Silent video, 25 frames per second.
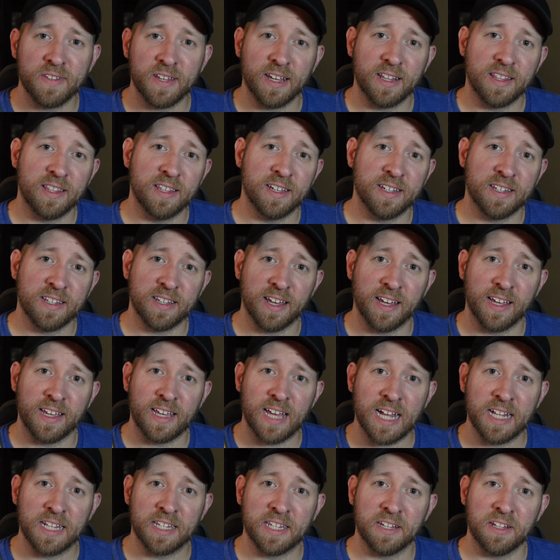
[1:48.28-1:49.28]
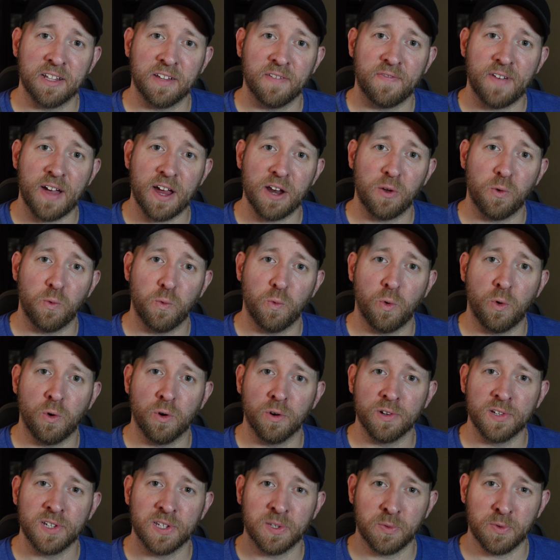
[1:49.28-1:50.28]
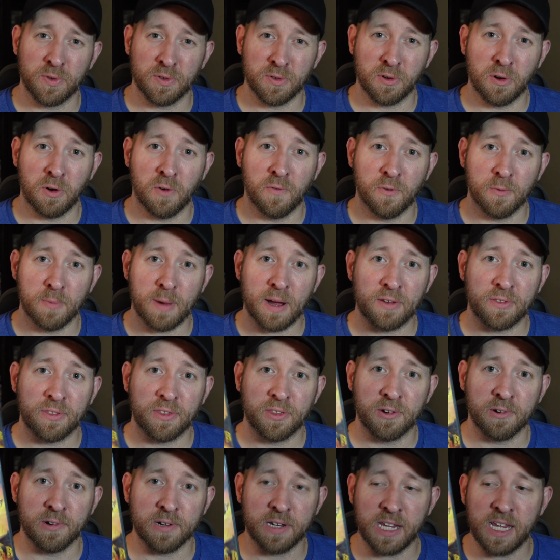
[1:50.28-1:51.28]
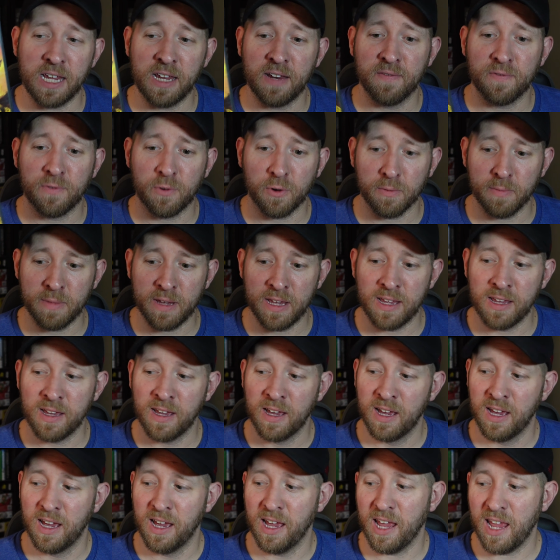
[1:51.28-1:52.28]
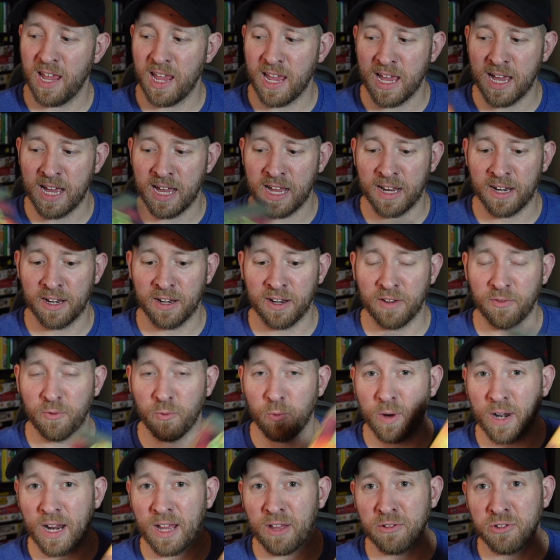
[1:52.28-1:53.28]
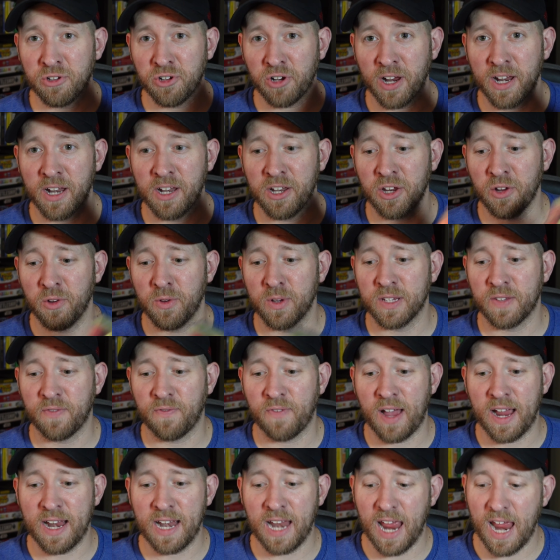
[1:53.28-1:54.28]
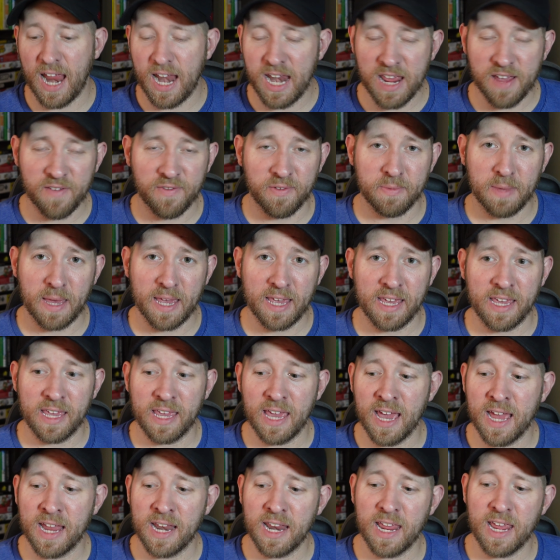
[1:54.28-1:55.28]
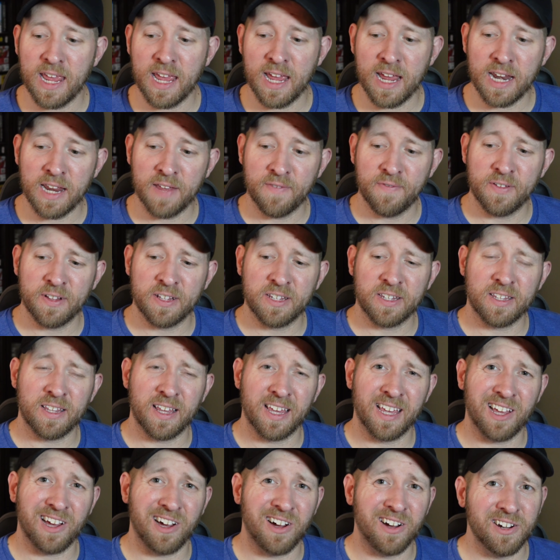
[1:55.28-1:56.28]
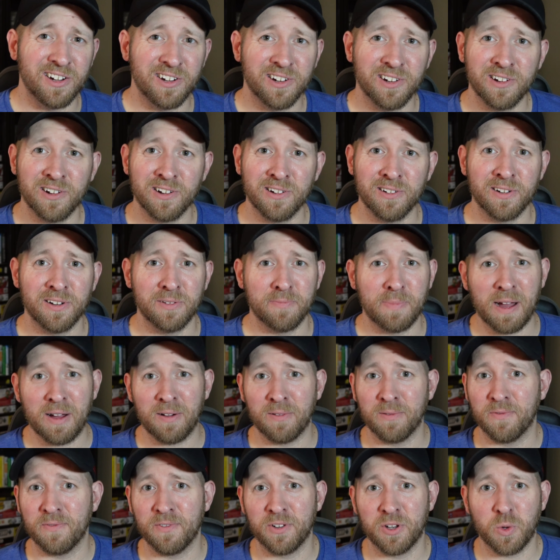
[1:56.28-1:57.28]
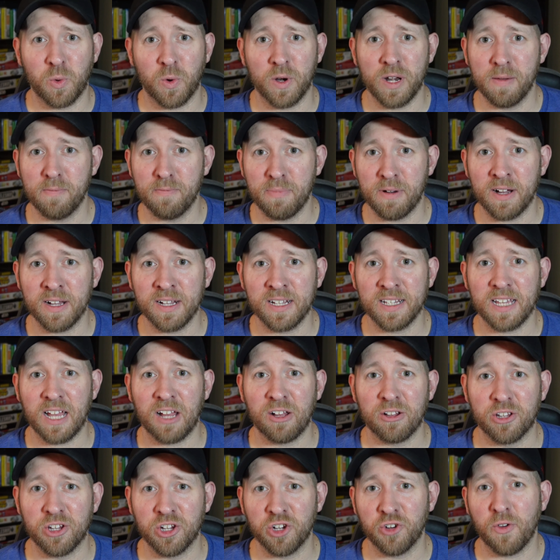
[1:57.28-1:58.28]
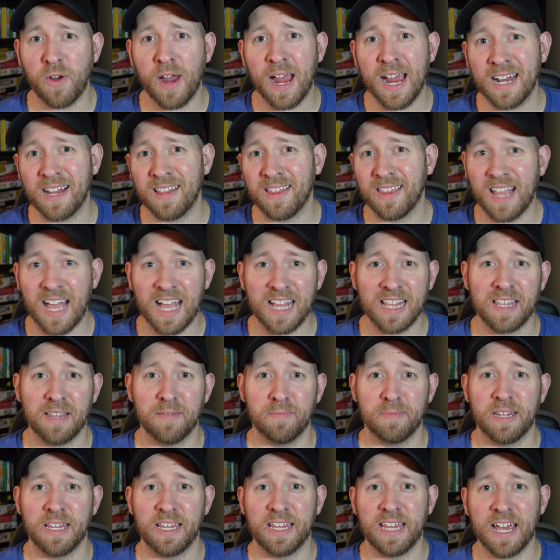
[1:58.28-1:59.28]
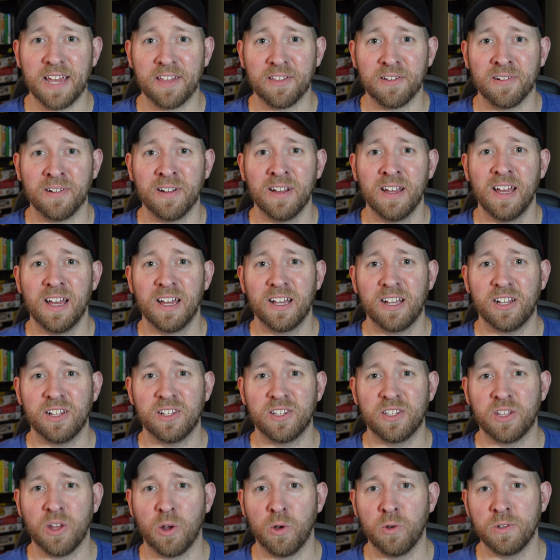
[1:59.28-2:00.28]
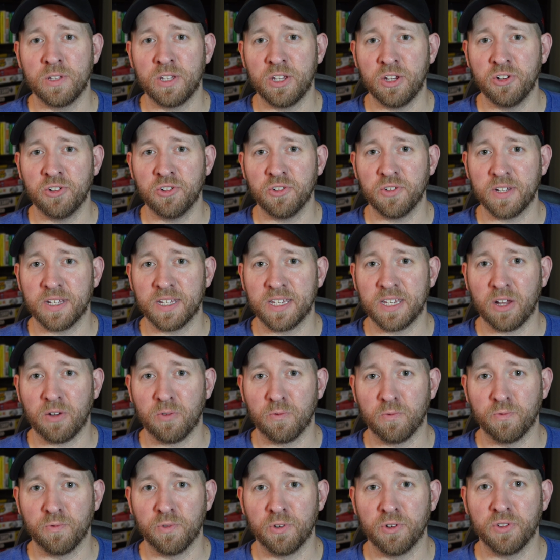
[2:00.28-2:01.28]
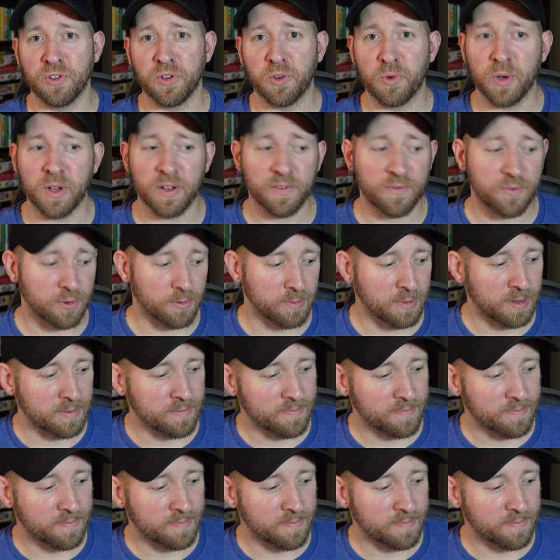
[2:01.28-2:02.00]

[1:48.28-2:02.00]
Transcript: like this, like Godzilla Final Wars, this one will go for about 13 for me. And what I'll try to do is find any of them I could get, and if it's like under about 20 bucks, I'll try to lot them together because those usually sell really quick for me.